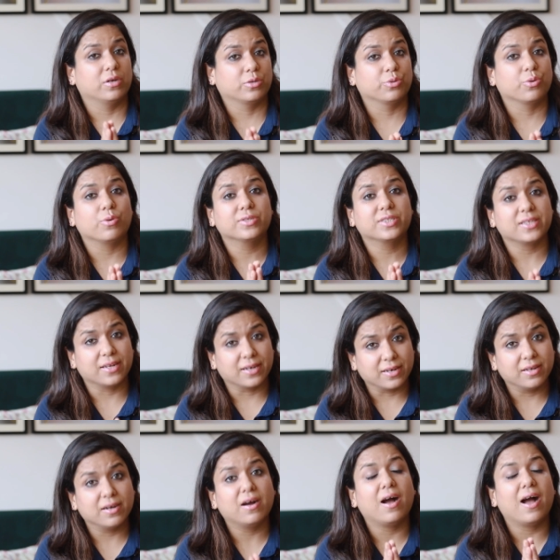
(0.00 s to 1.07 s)
across
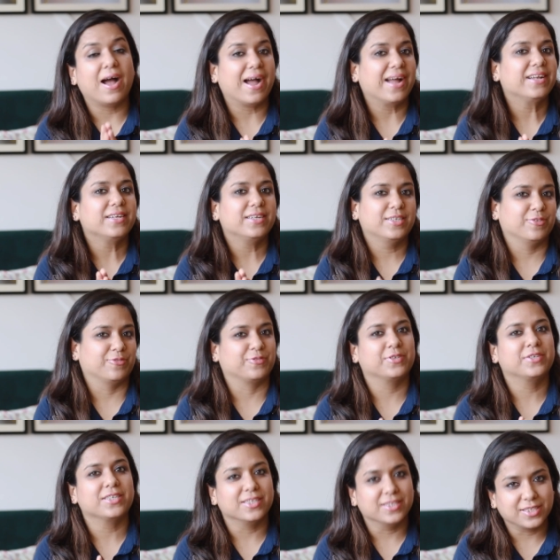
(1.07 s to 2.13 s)
India and in
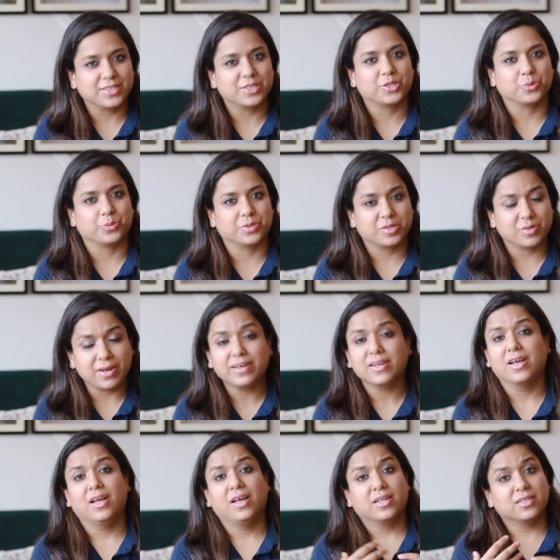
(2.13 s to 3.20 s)
different institutes, right?
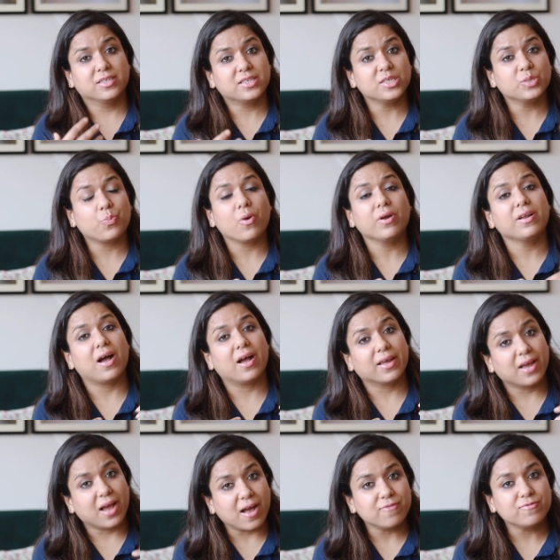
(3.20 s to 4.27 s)
This is what I
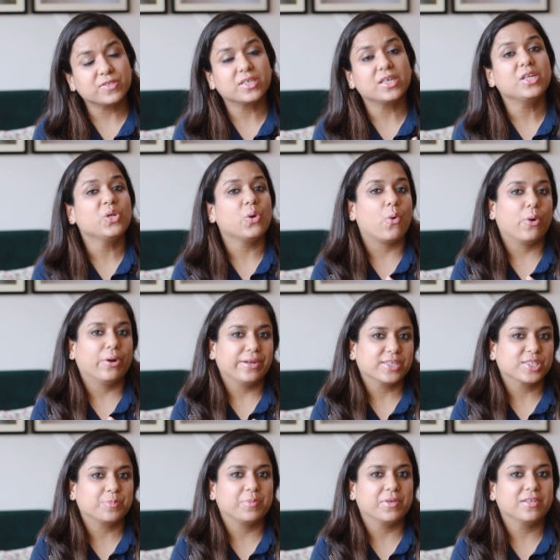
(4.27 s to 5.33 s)
have seen or
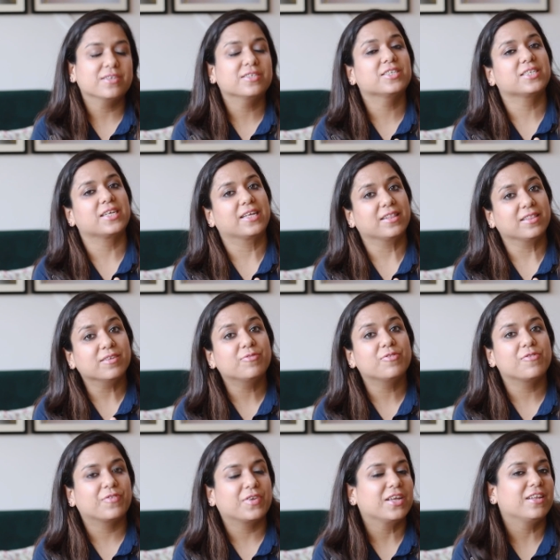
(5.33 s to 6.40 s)
experienced in the
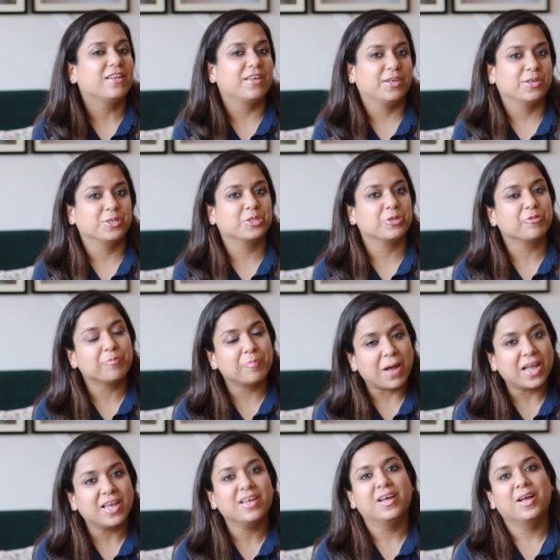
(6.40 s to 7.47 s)
fifteen years of
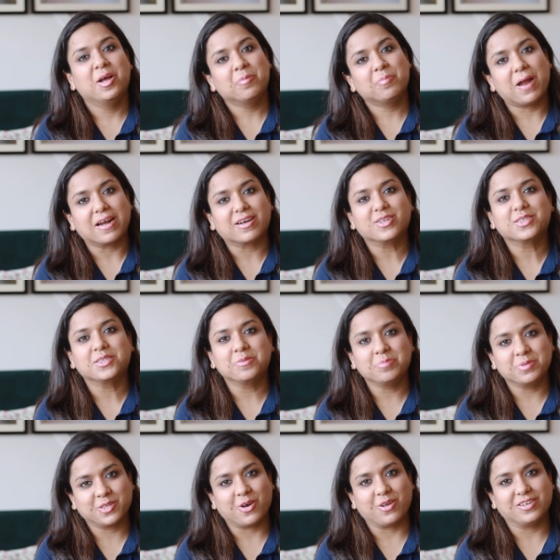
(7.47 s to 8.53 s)
my practice in
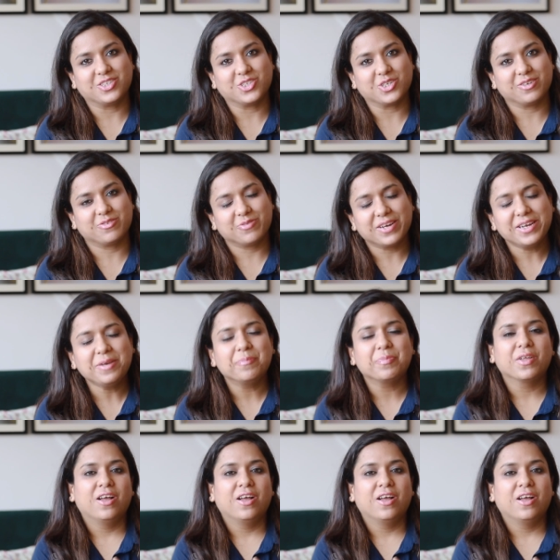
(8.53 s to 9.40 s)
pathology, right?